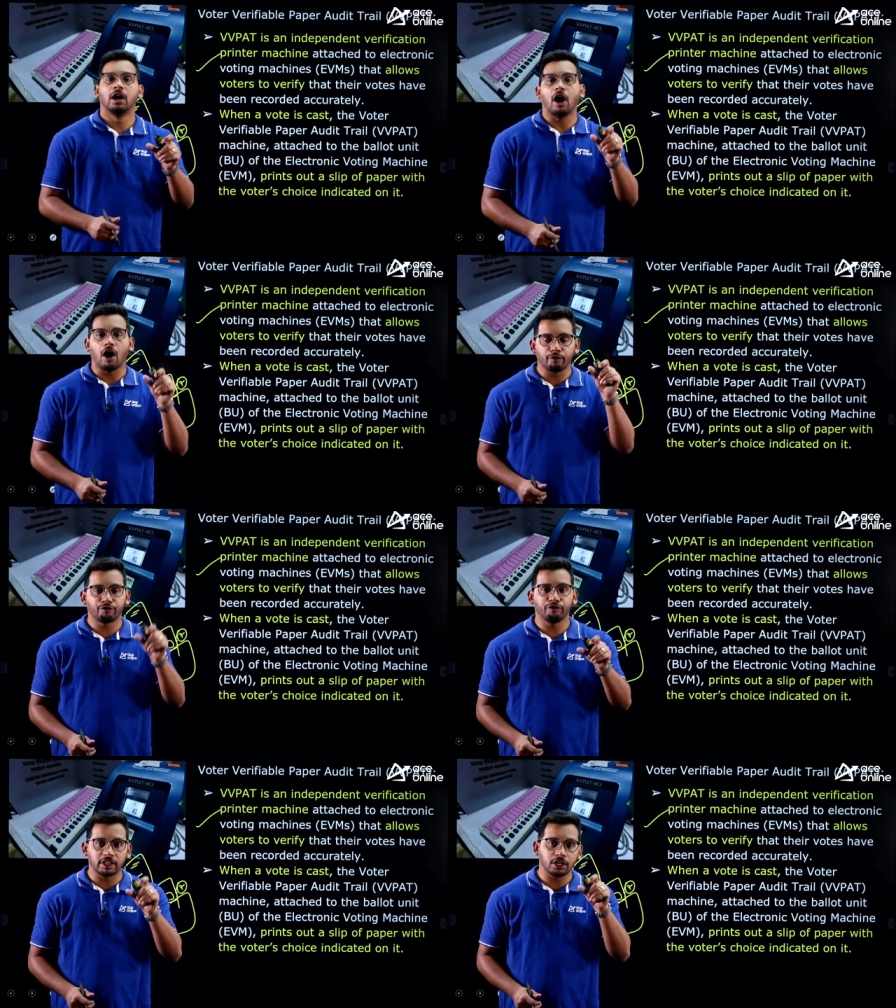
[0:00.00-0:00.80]
of
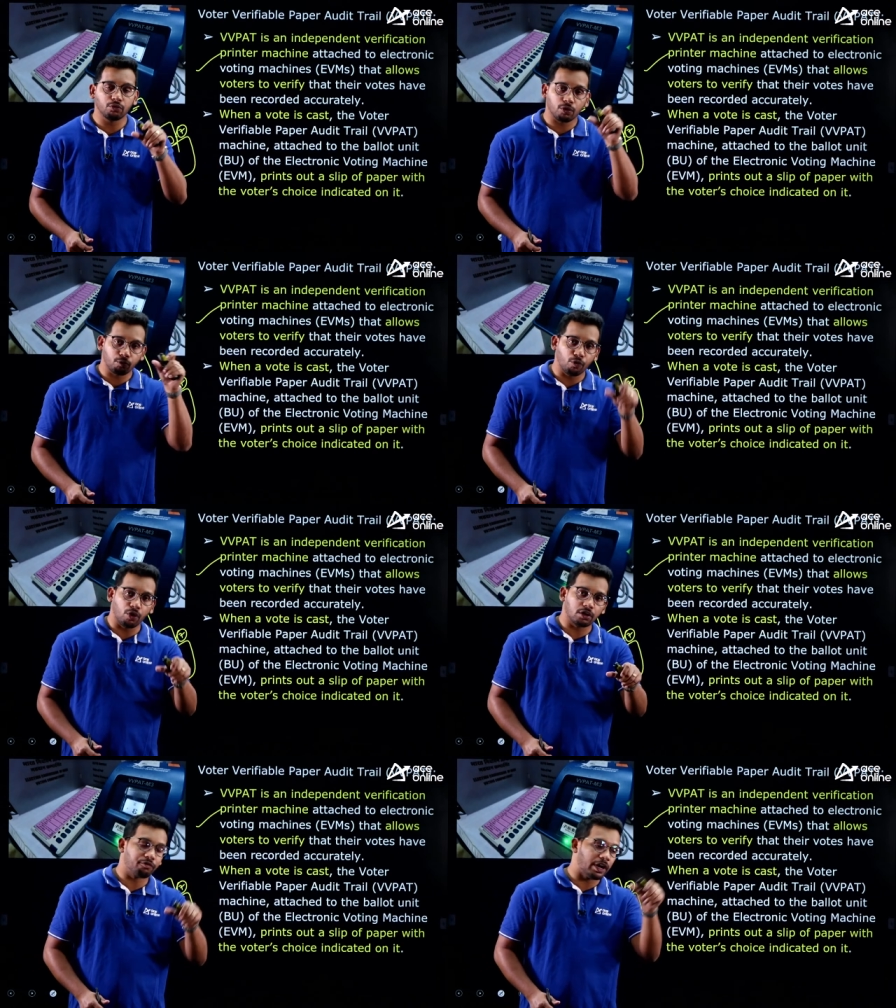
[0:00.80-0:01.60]
whether your
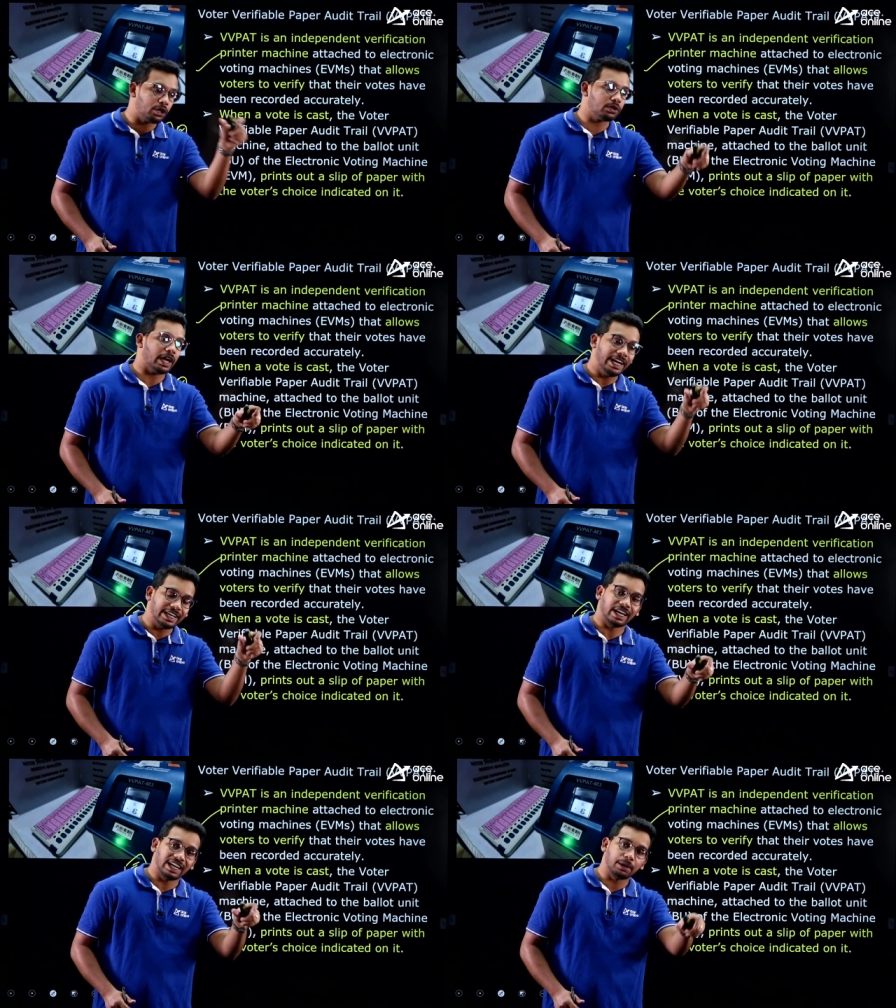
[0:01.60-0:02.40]
vote went to the
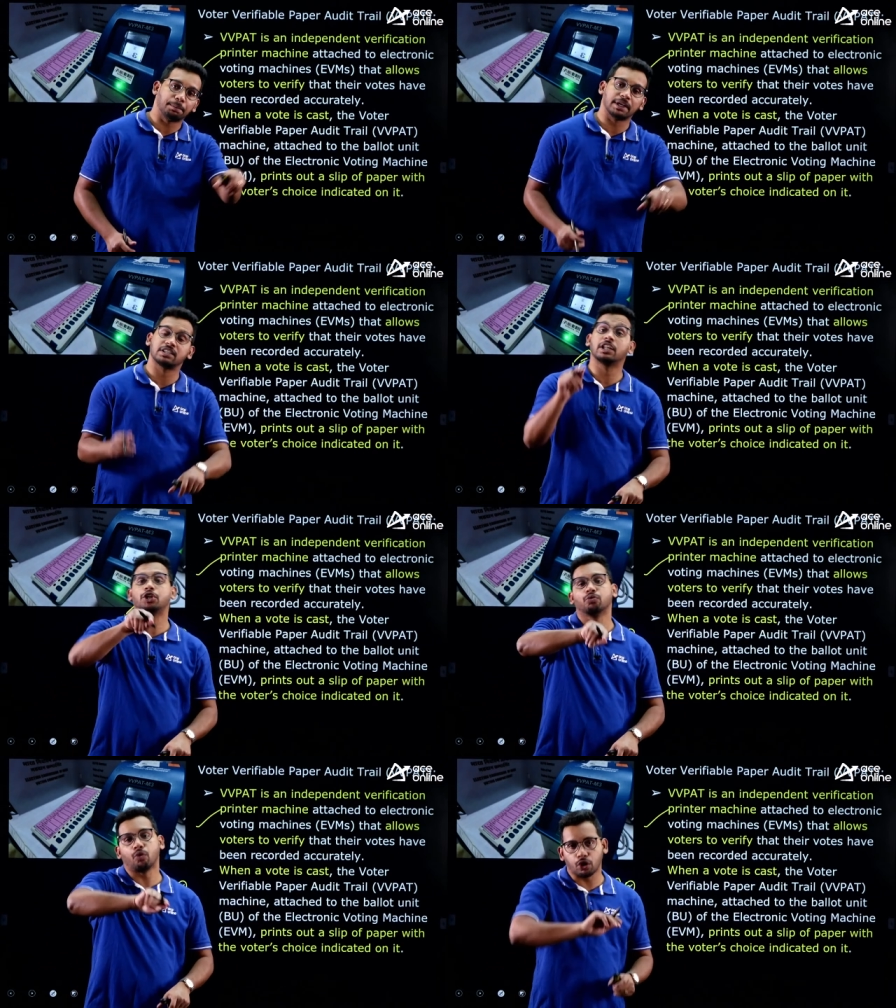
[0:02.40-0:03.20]
intended person that
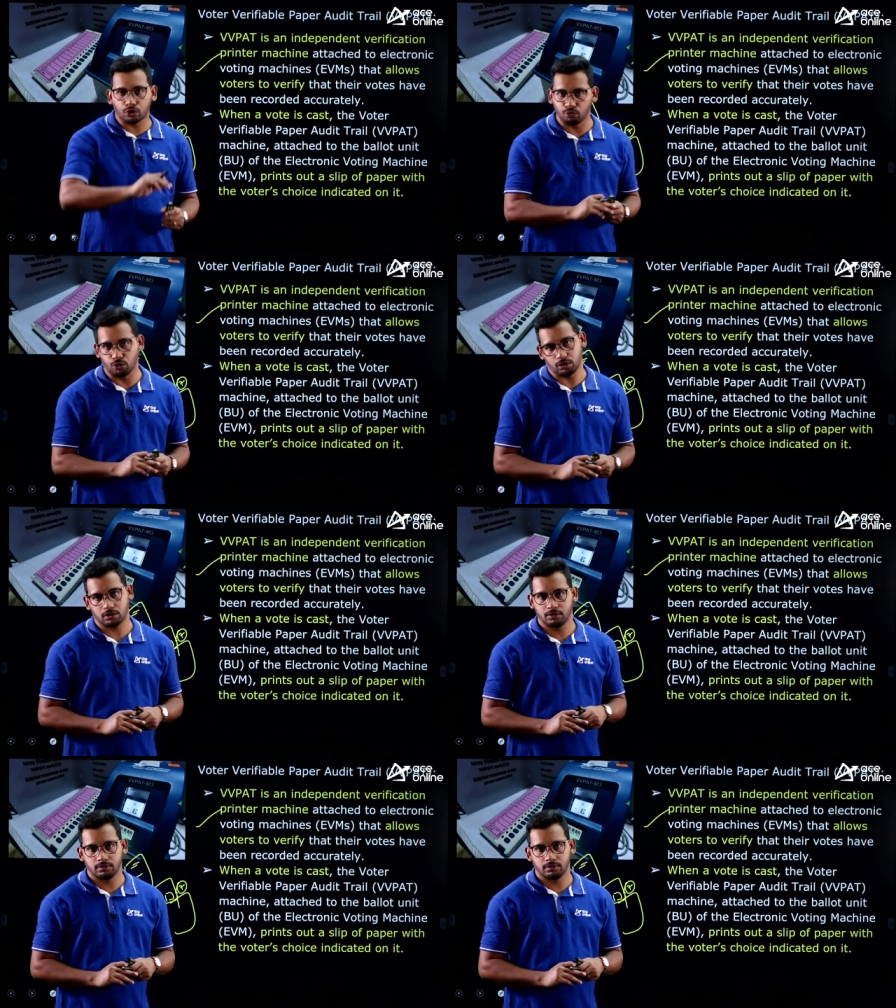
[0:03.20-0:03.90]
you want to vote